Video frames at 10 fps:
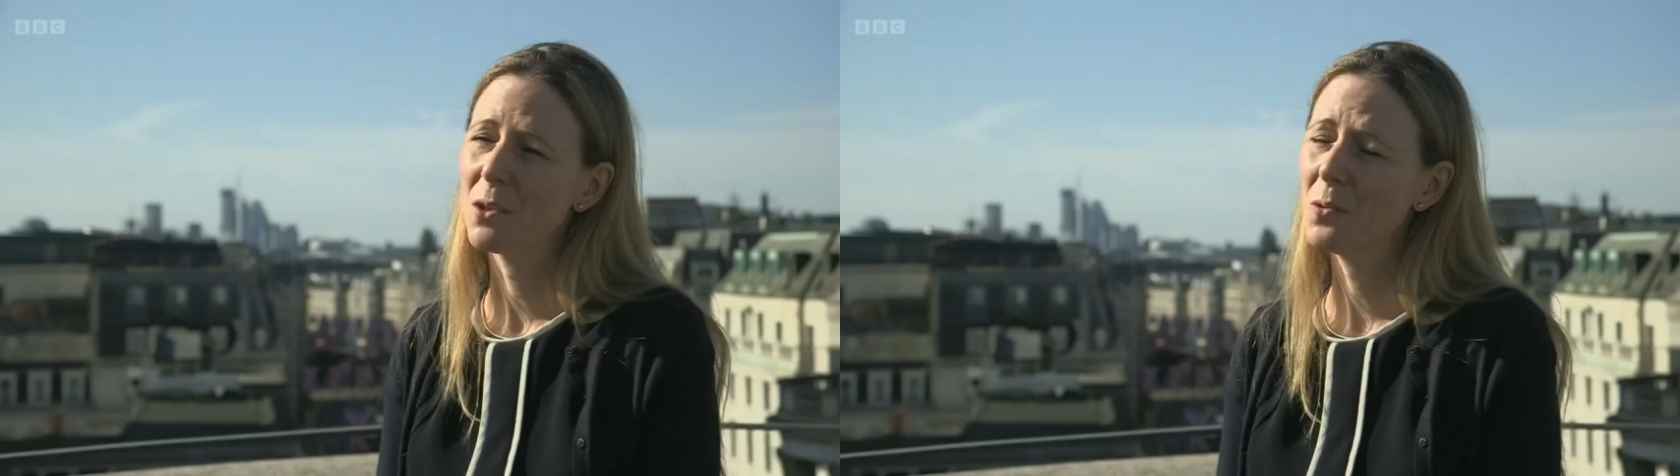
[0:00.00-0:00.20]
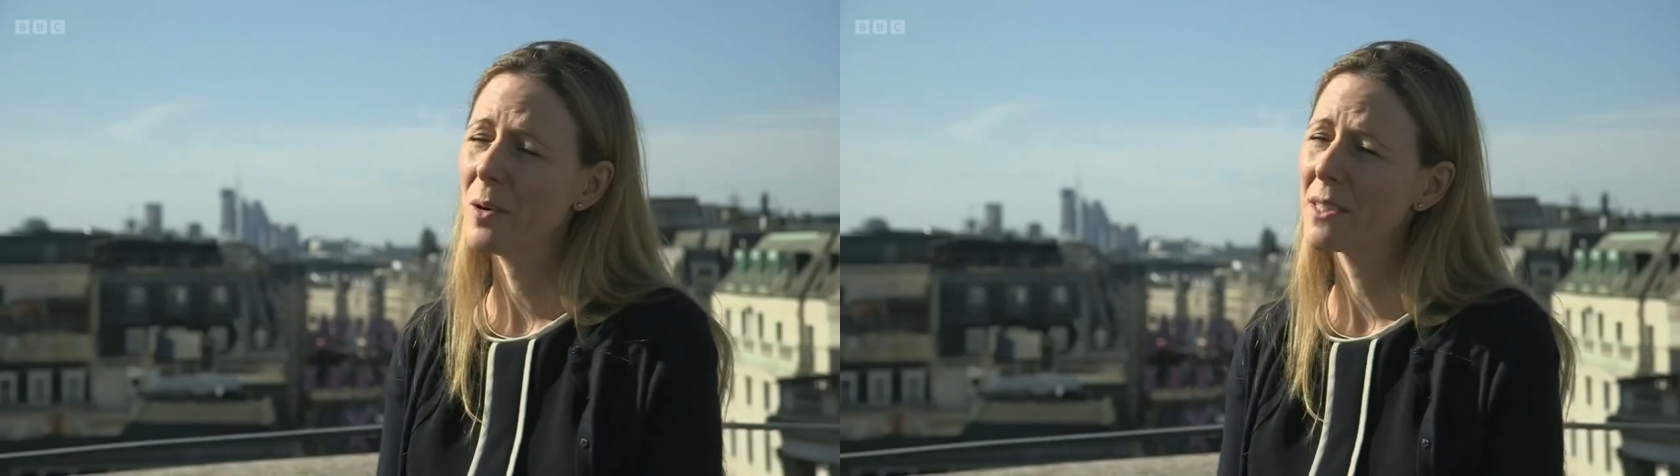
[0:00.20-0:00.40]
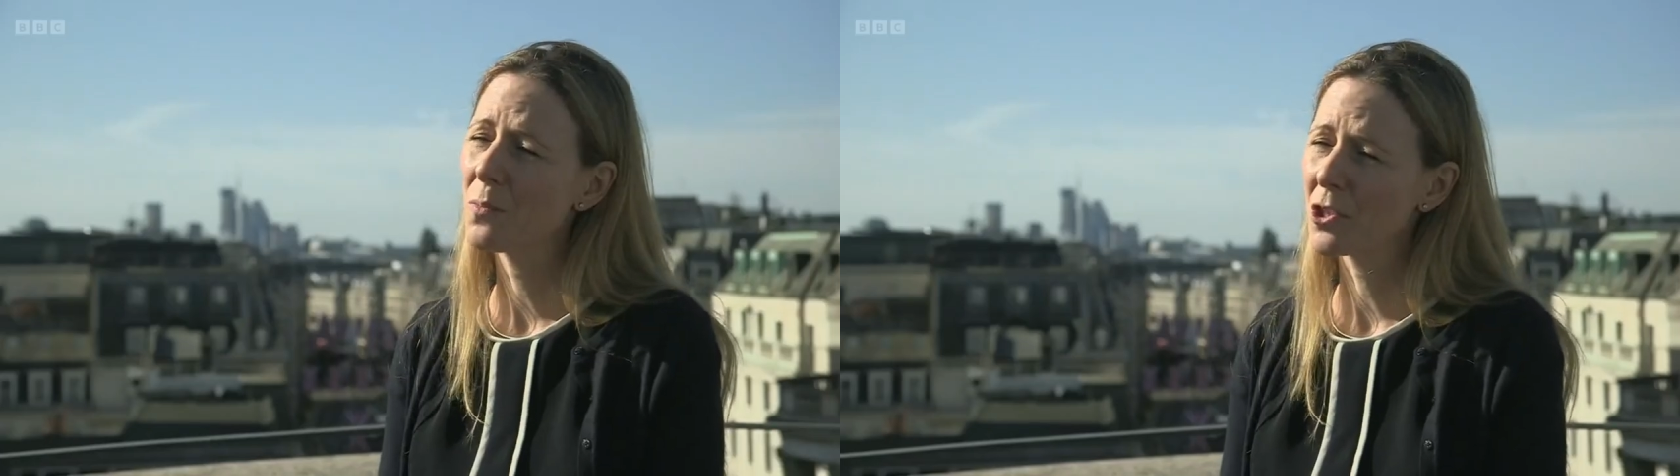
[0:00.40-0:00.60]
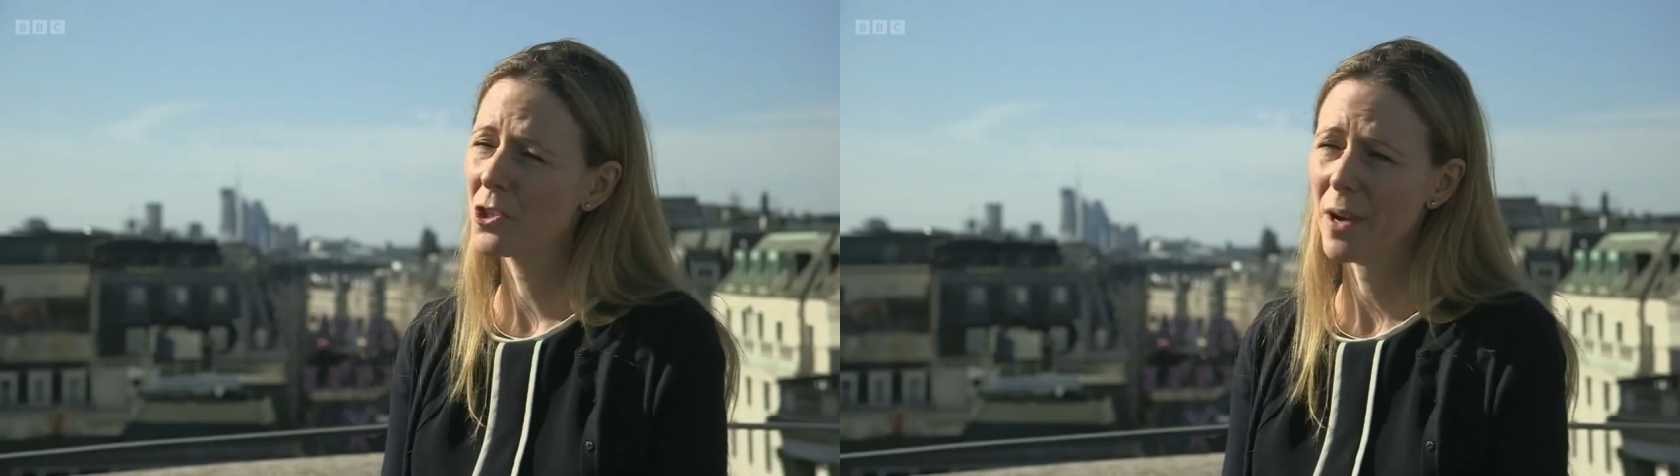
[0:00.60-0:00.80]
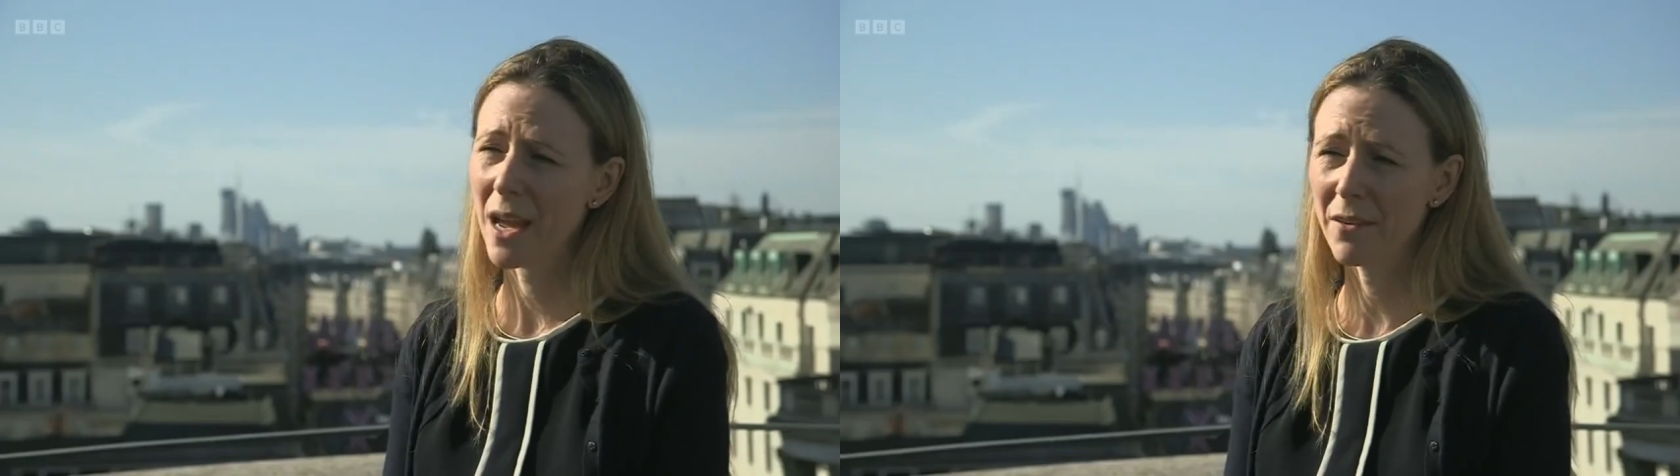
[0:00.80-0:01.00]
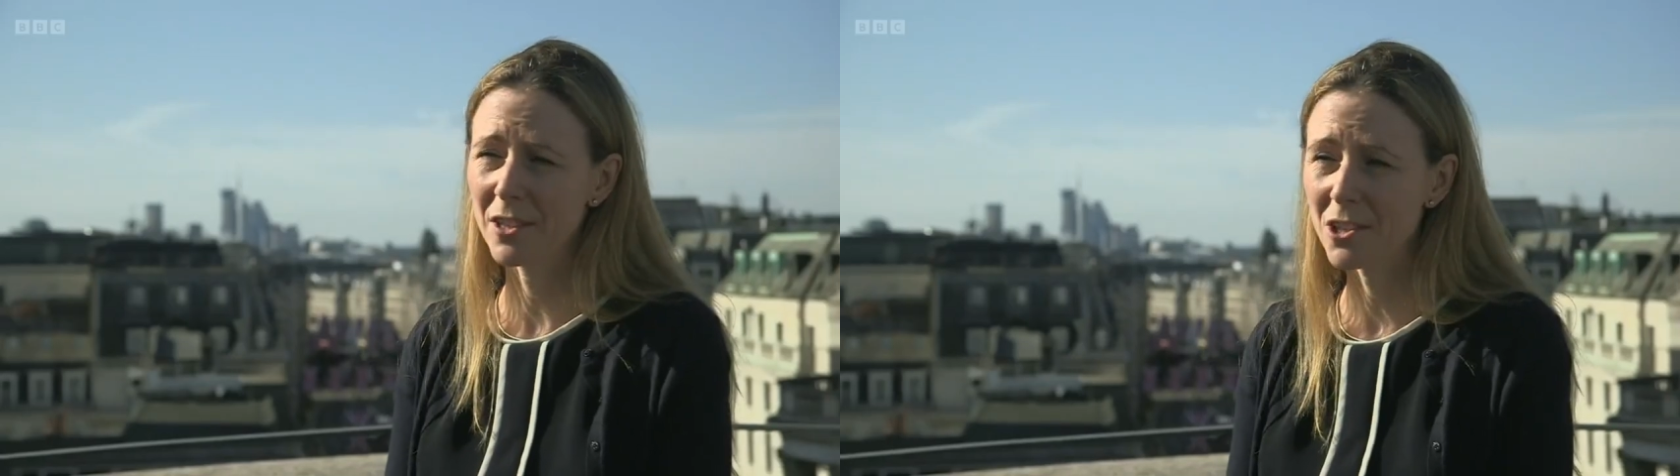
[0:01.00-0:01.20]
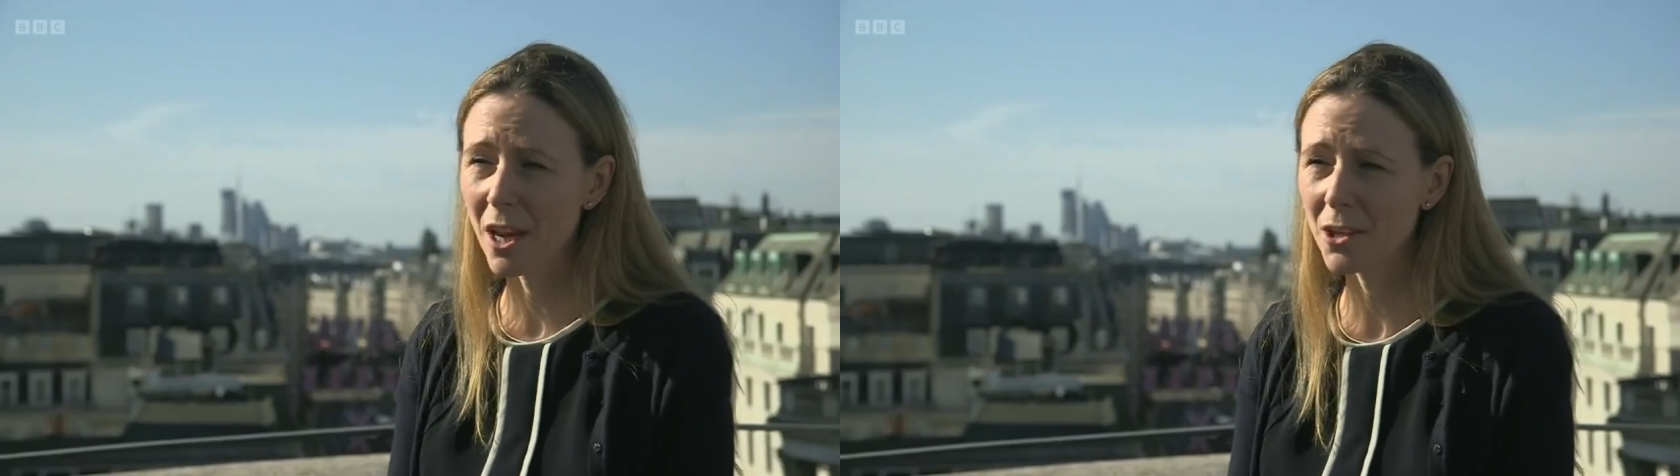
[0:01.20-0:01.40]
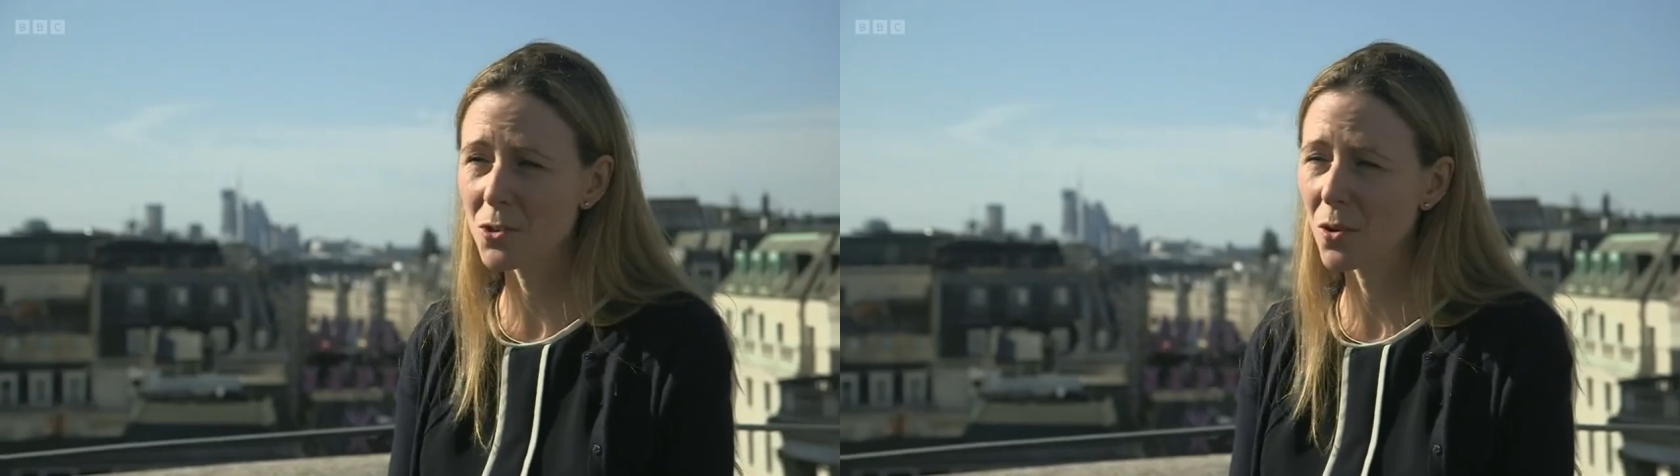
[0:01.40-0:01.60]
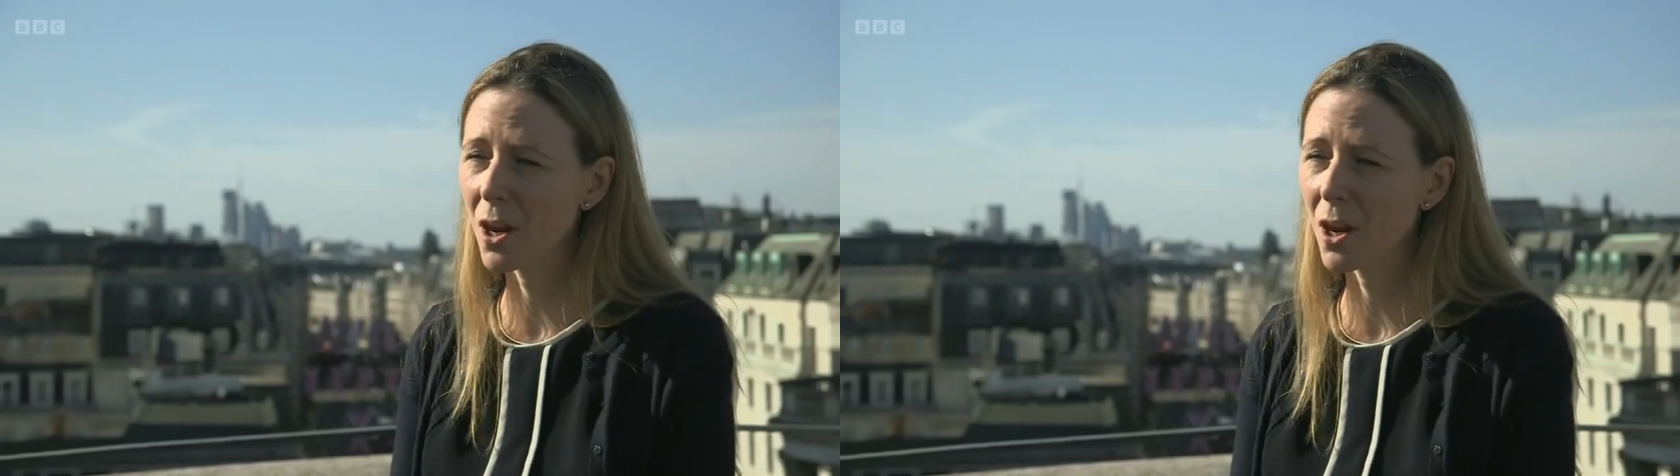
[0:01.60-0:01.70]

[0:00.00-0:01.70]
to always wash your hair and change